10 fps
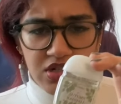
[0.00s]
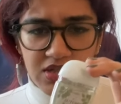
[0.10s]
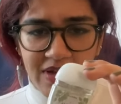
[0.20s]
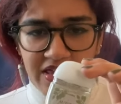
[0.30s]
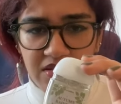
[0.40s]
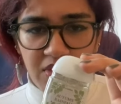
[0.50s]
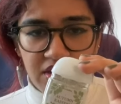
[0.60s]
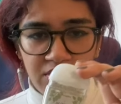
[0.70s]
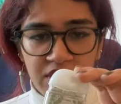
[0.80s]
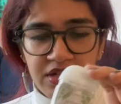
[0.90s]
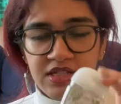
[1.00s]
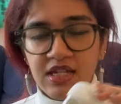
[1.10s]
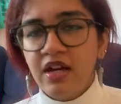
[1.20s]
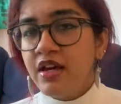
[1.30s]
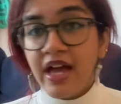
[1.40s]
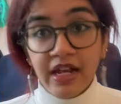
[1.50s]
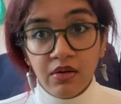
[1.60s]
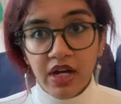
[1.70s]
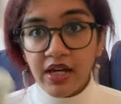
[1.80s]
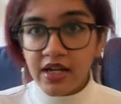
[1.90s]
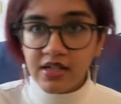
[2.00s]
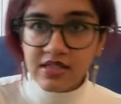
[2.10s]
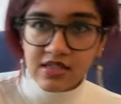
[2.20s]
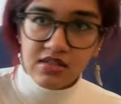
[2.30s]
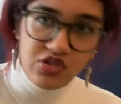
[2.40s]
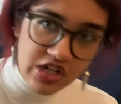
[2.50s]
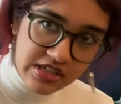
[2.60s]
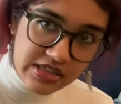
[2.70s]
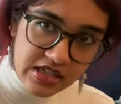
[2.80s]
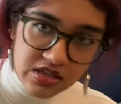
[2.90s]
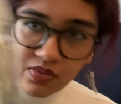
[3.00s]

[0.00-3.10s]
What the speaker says: it's Bath and Body Works. Anyway, it's just this